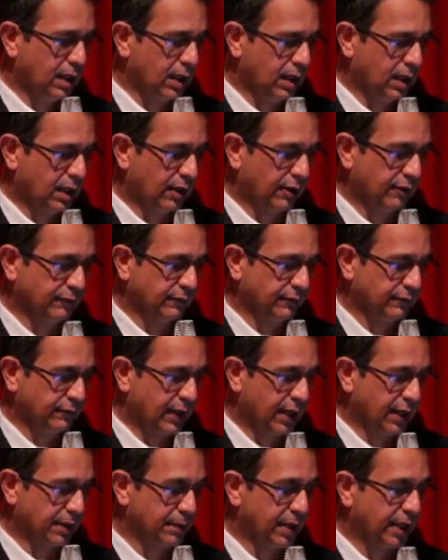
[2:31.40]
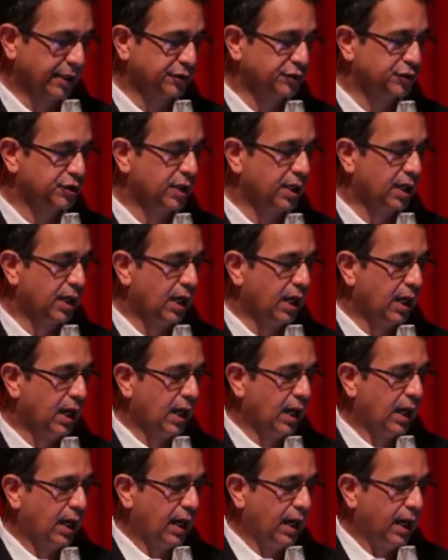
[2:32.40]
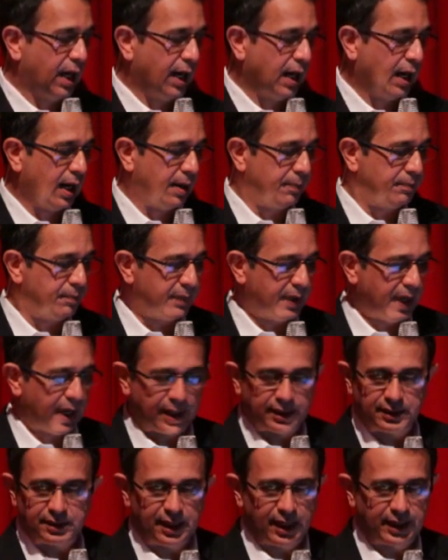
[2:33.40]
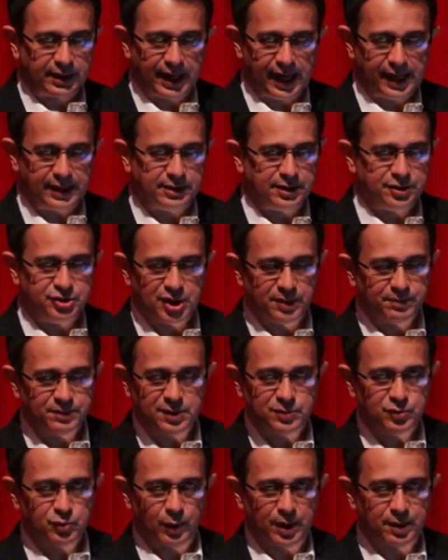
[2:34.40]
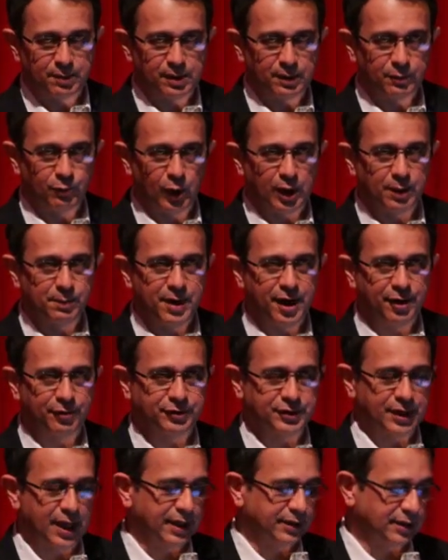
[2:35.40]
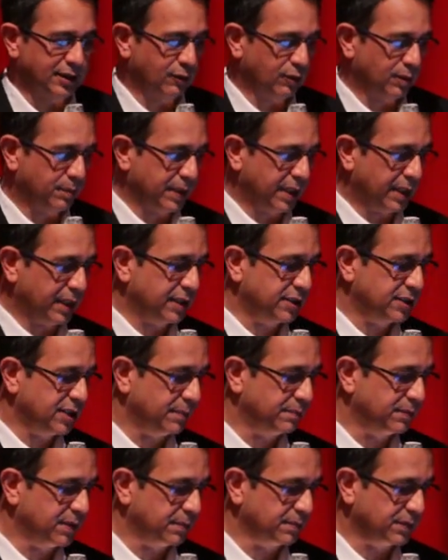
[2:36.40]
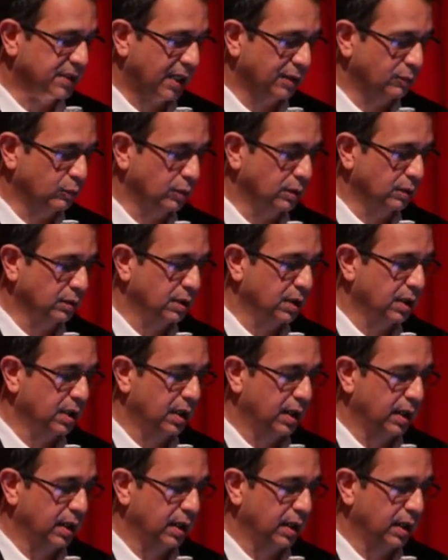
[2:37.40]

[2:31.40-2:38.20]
very much. And again, the symptoms will mirror that. There will be symptoms that will